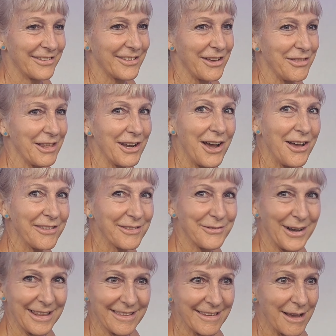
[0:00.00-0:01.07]
So the last
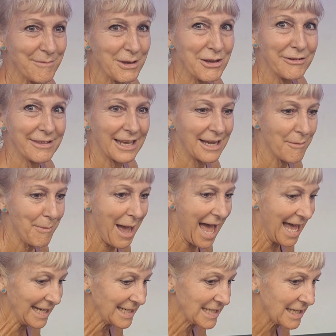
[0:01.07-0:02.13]
ones, I'm using a
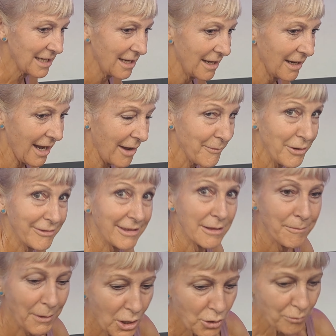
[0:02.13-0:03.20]
band. I'm using a
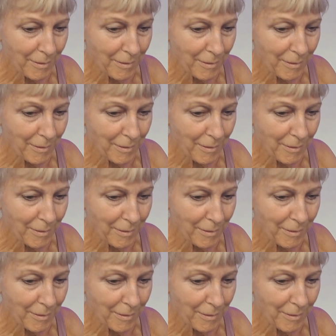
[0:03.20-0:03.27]
blue